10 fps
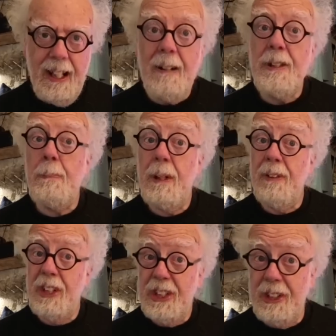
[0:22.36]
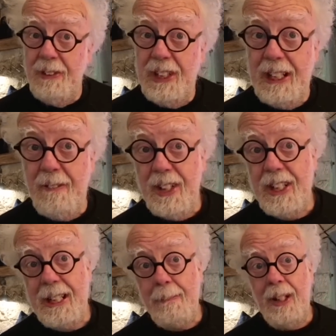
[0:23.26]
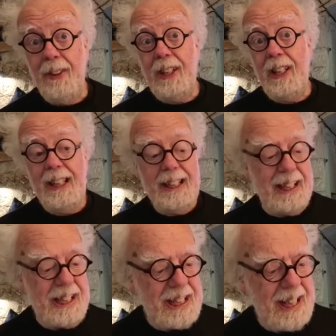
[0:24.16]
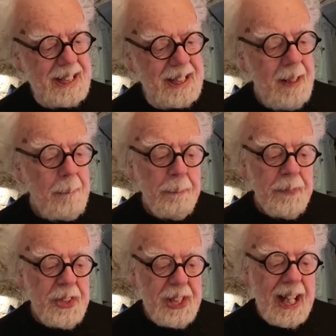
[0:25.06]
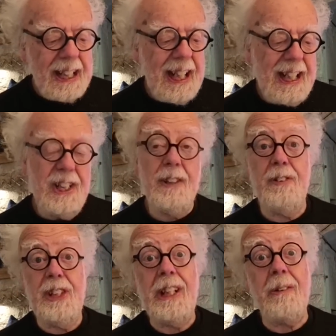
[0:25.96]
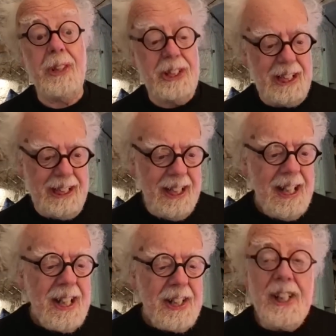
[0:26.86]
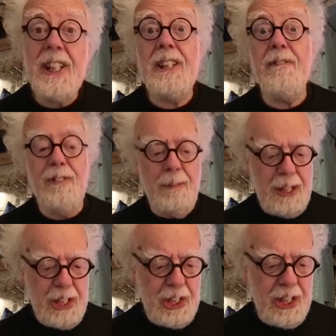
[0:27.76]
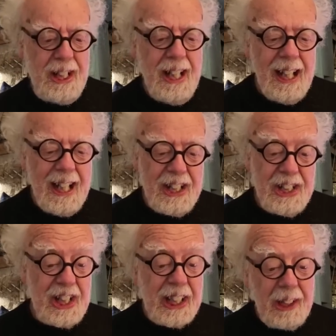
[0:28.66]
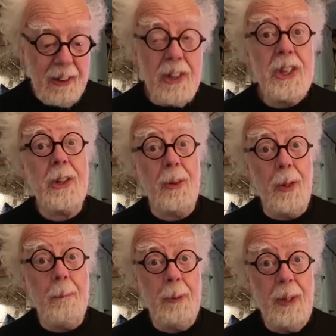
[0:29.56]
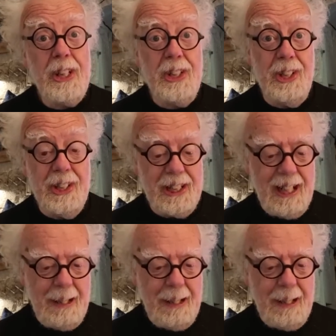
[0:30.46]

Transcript: I was privileged to receive this email that clearly says decades of secrecy, disinformation, and psychological operations